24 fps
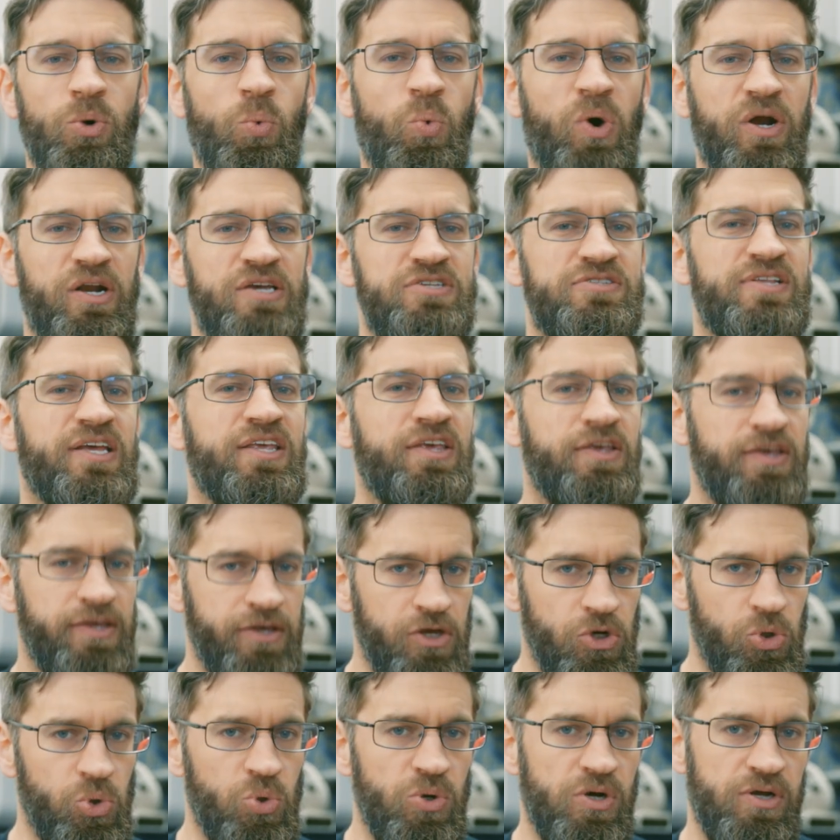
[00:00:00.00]
what is the
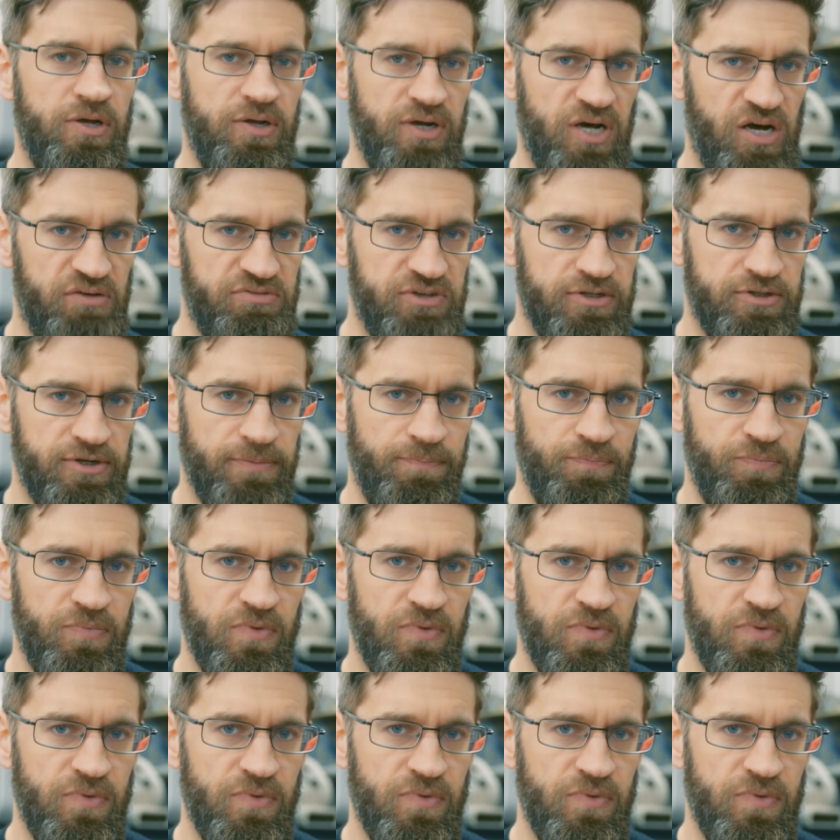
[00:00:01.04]
hue of it?